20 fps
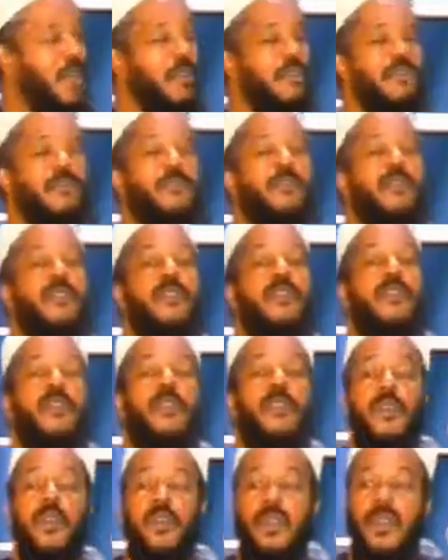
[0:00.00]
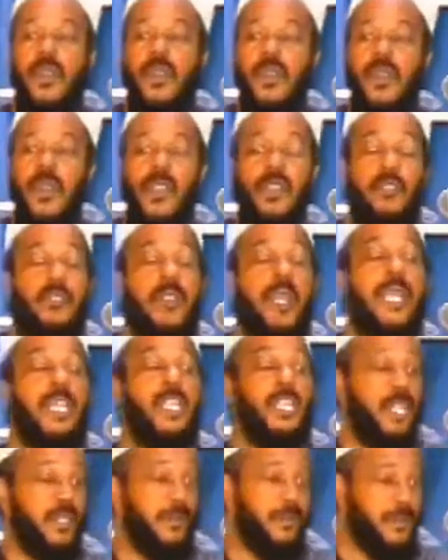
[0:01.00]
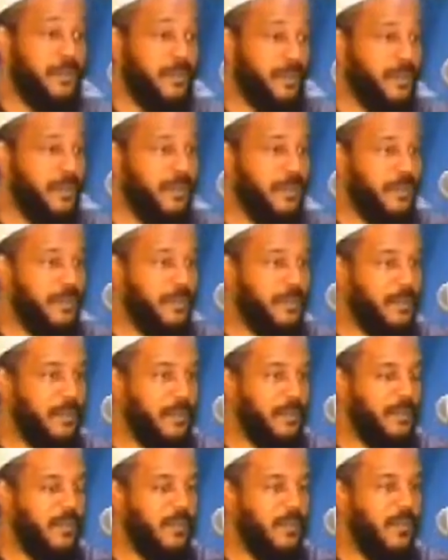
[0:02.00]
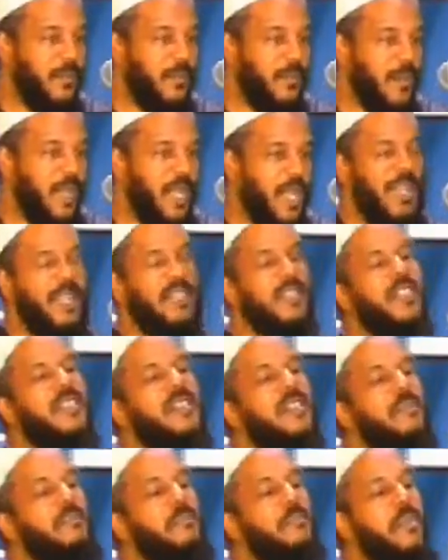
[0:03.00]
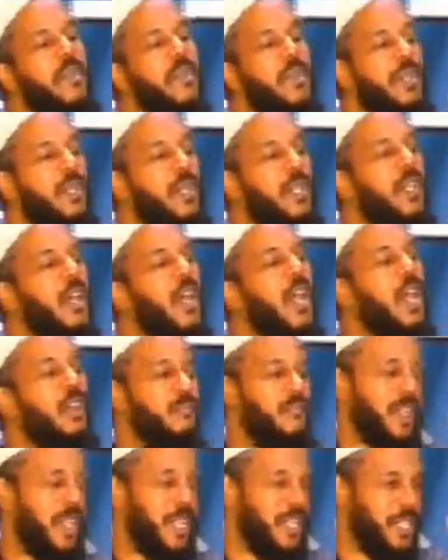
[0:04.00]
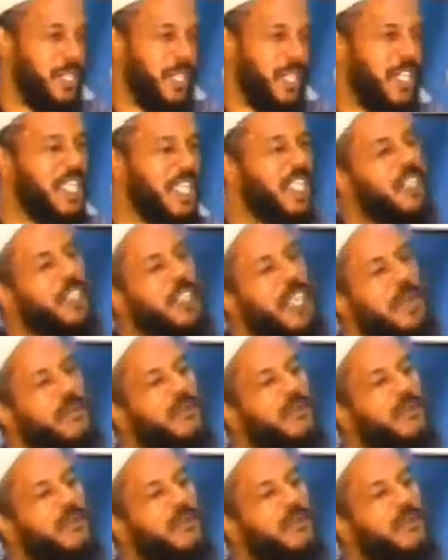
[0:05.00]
of her religion. It is a symbol of religion. It has